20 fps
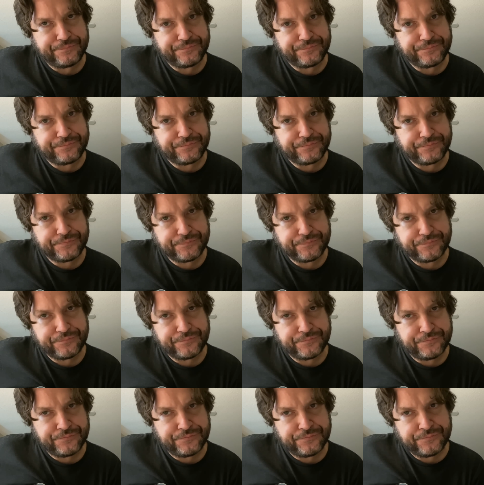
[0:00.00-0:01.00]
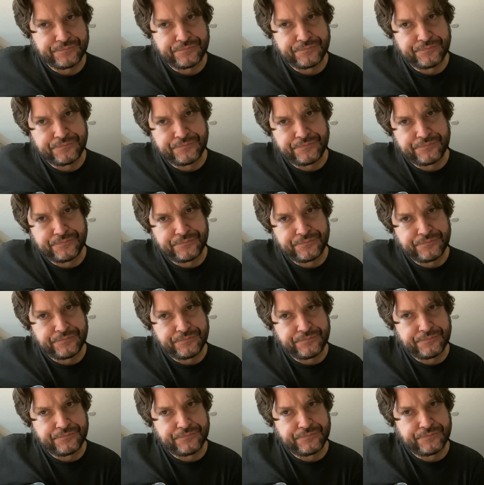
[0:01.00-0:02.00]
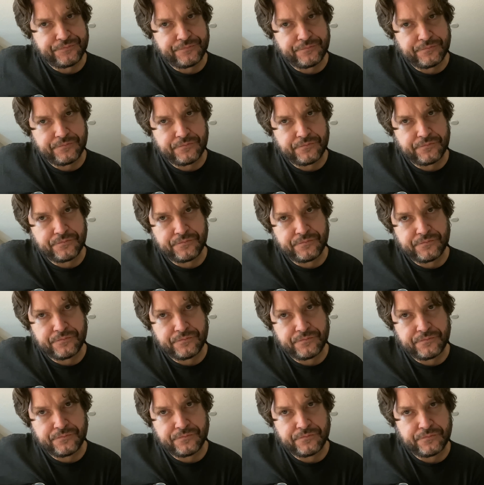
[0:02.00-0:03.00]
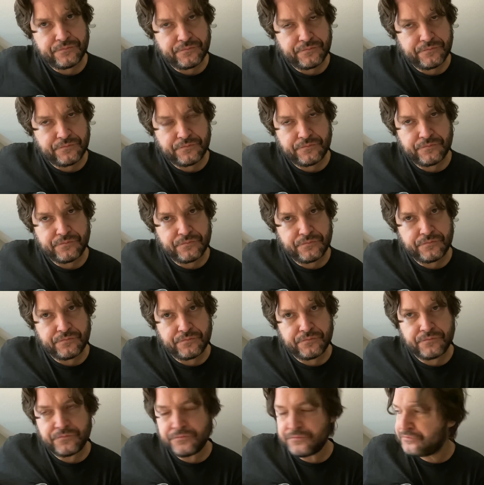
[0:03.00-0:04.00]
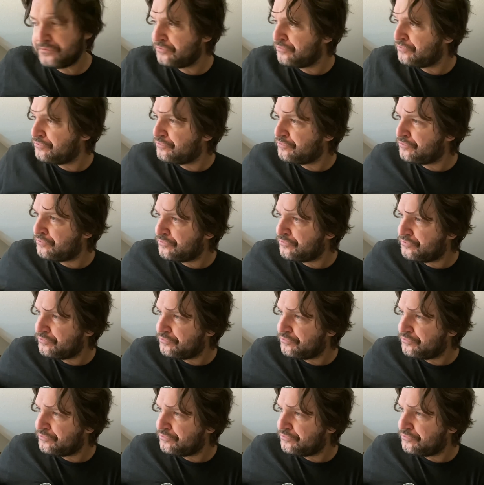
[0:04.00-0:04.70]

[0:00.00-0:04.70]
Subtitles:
(silence)